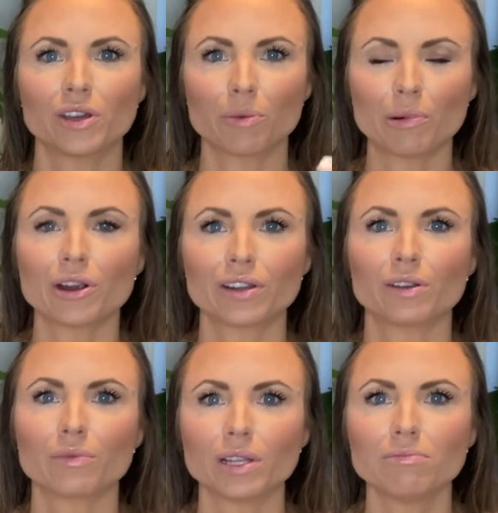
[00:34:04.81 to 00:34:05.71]
a partner
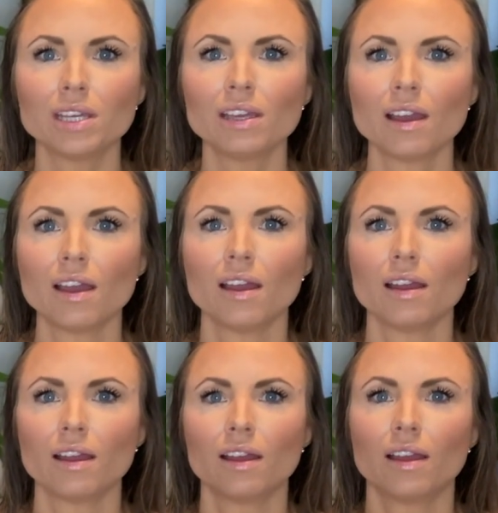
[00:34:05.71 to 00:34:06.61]
with me.
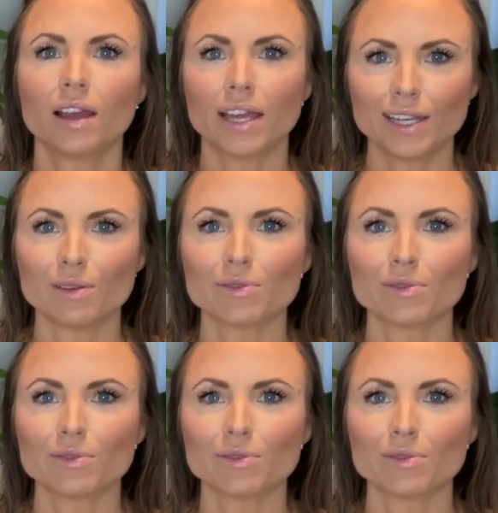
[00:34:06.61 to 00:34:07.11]
And